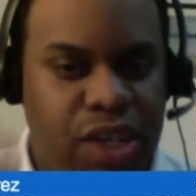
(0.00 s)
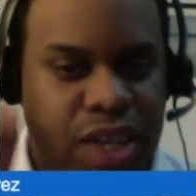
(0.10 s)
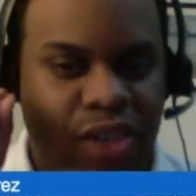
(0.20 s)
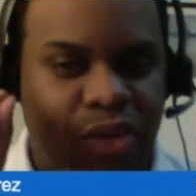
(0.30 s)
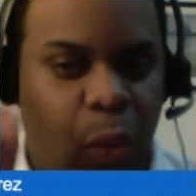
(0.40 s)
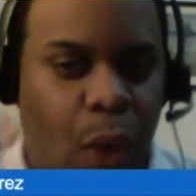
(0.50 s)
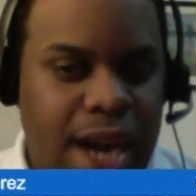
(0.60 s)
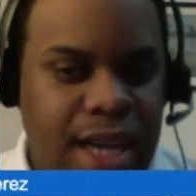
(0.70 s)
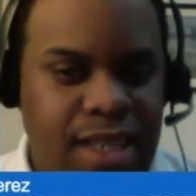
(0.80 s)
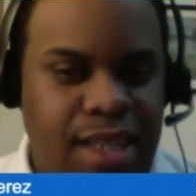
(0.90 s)
Gorgeous.
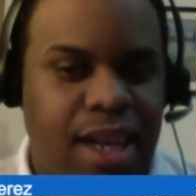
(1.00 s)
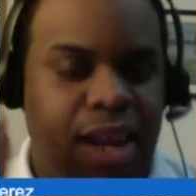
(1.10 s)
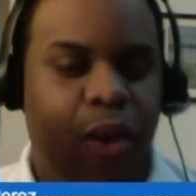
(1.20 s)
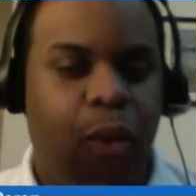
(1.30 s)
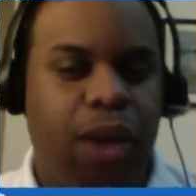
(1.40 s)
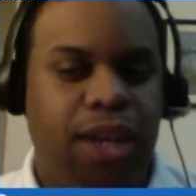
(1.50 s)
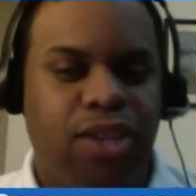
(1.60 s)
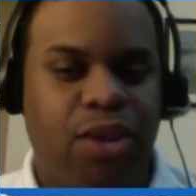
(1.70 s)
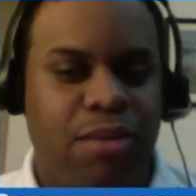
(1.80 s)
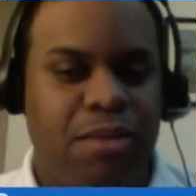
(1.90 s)
It's white
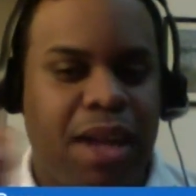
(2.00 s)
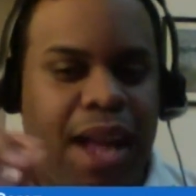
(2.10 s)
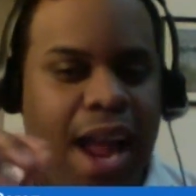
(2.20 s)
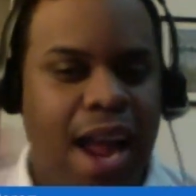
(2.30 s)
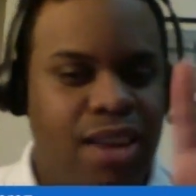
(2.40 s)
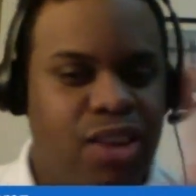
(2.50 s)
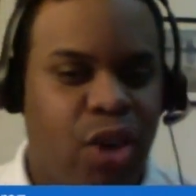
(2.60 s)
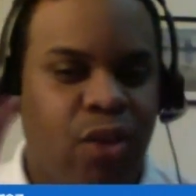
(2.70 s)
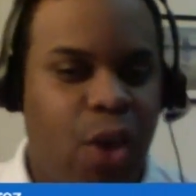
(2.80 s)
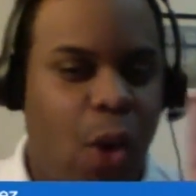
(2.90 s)
with some
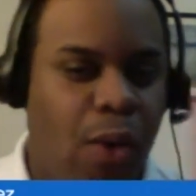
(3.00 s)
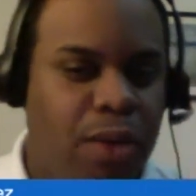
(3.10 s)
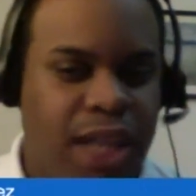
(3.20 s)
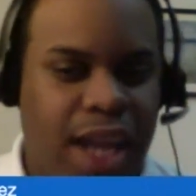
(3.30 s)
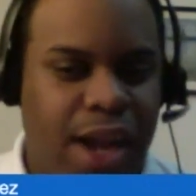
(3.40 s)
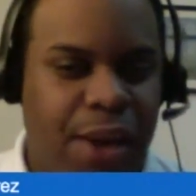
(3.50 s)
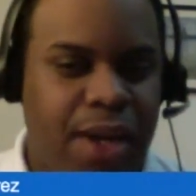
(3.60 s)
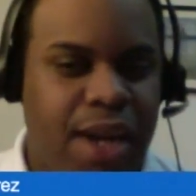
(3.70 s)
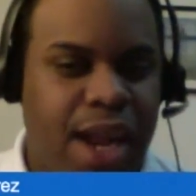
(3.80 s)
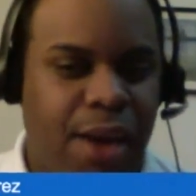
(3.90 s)
hints of gold
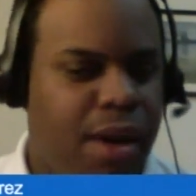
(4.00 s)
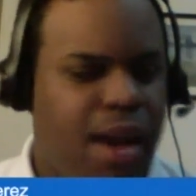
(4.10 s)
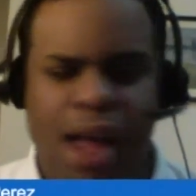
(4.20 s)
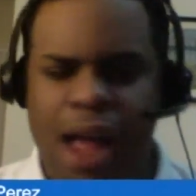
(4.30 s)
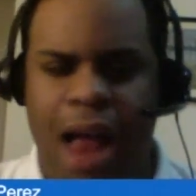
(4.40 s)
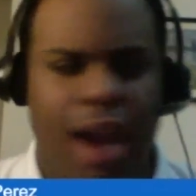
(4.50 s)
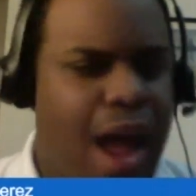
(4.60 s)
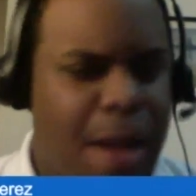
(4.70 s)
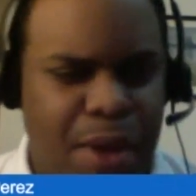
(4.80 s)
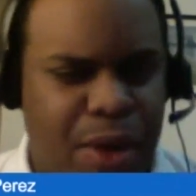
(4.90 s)
here and there.
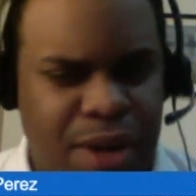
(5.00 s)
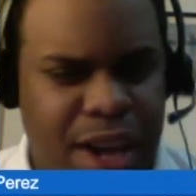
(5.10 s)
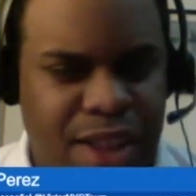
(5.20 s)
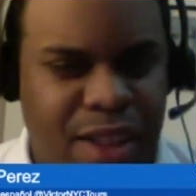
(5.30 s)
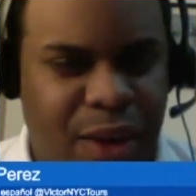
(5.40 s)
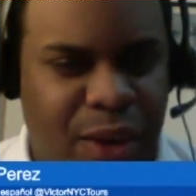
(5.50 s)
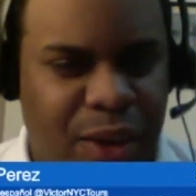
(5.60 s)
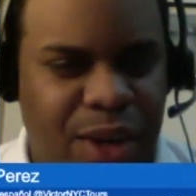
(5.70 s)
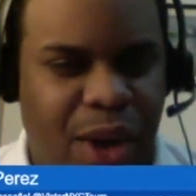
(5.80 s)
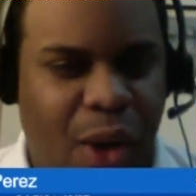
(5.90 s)
A lot better than
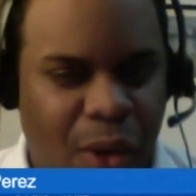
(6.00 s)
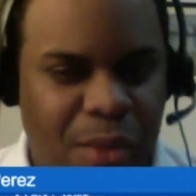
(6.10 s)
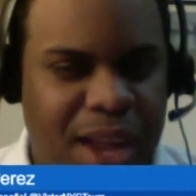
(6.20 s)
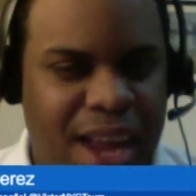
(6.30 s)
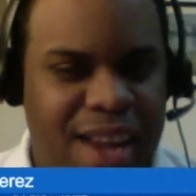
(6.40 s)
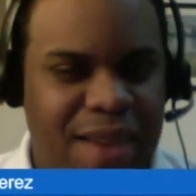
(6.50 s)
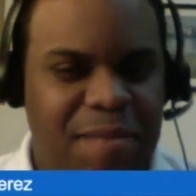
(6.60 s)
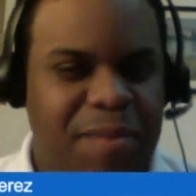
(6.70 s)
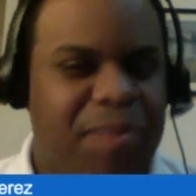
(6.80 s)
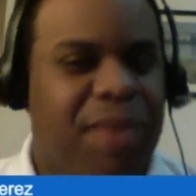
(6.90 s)
their home
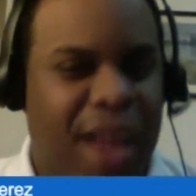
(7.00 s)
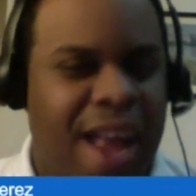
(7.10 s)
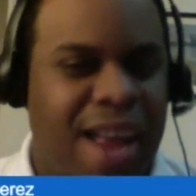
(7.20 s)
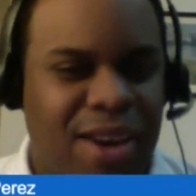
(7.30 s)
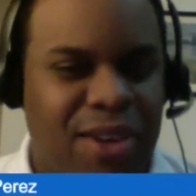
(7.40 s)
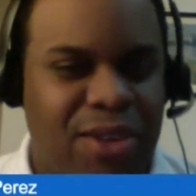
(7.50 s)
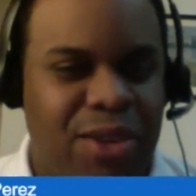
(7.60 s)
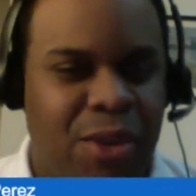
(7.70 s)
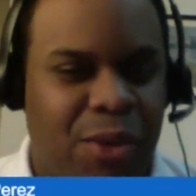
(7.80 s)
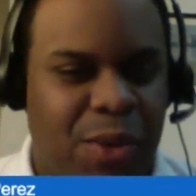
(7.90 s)
kit. And
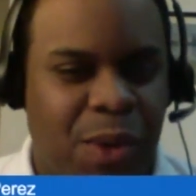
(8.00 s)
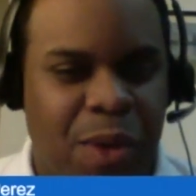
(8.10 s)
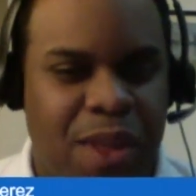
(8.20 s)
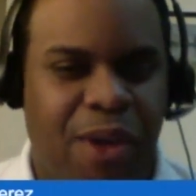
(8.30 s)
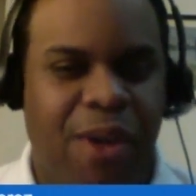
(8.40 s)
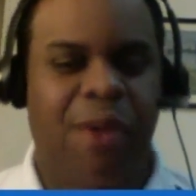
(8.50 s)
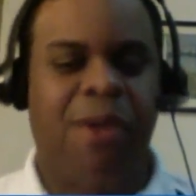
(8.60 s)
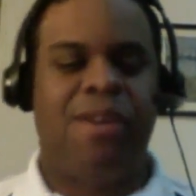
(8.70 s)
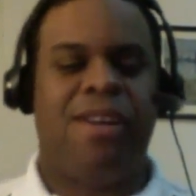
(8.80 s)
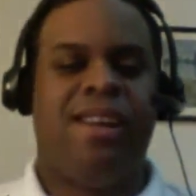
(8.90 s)
you already
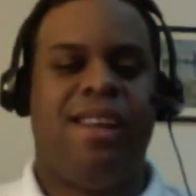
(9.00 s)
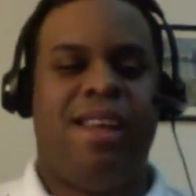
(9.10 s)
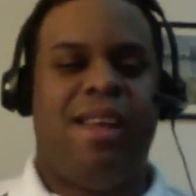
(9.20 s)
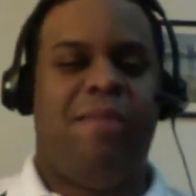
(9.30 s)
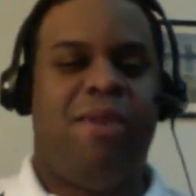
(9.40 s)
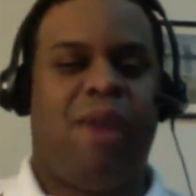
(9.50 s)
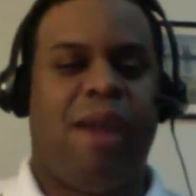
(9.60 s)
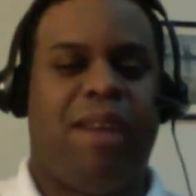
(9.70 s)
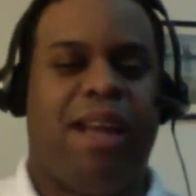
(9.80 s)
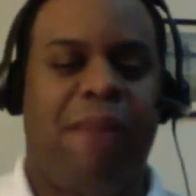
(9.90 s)
heard me
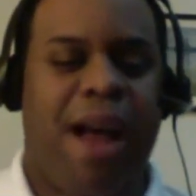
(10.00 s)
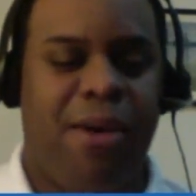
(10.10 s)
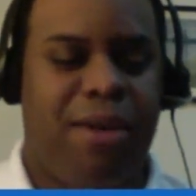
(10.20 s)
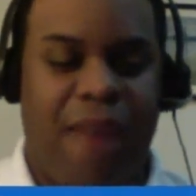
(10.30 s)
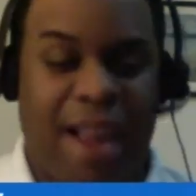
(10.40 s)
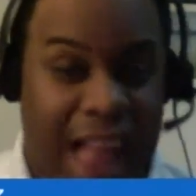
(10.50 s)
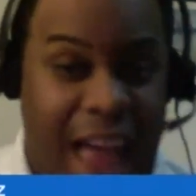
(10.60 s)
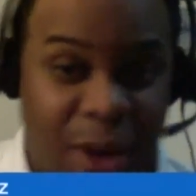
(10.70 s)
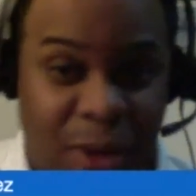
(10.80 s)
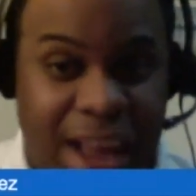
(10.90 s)
rambling about the fact that
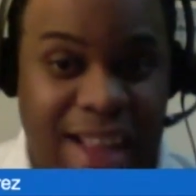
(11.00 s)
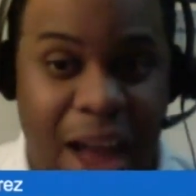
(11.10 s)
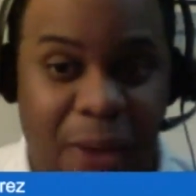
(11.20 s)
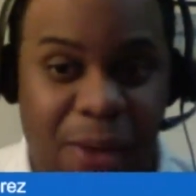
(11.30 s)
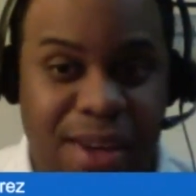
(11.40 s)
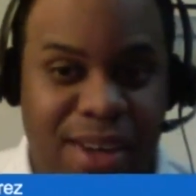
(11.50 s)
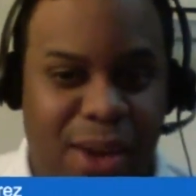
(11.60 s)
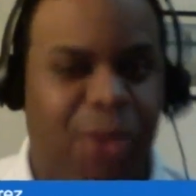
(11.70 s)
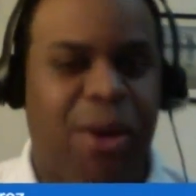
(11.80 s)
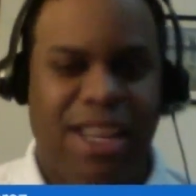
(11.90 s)
I don't like that one.
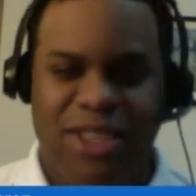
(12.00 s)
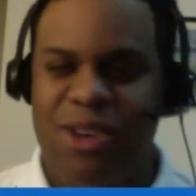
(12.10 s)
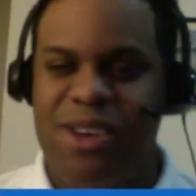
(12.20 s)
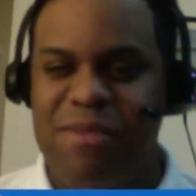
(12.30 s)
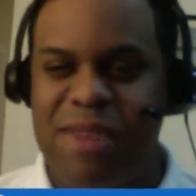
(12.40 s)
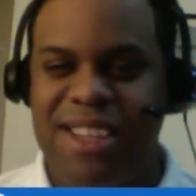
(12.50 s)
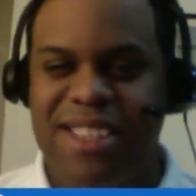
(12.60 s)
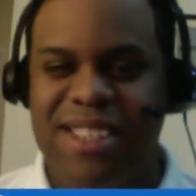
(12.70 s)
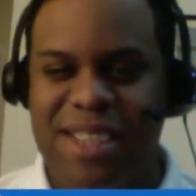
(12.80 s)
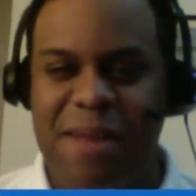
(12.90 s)
Although it has grown on me
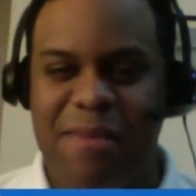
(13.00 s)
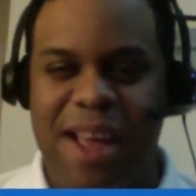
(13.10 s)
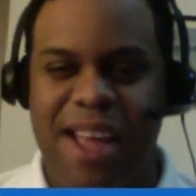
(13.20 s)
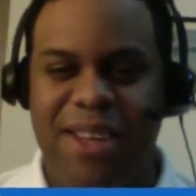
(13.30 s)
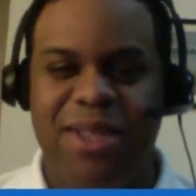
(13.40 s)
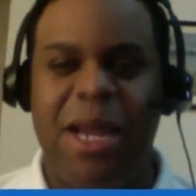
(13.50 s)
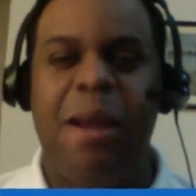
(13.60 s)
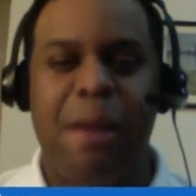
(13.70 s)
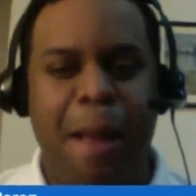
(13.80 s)
since then, I had to say.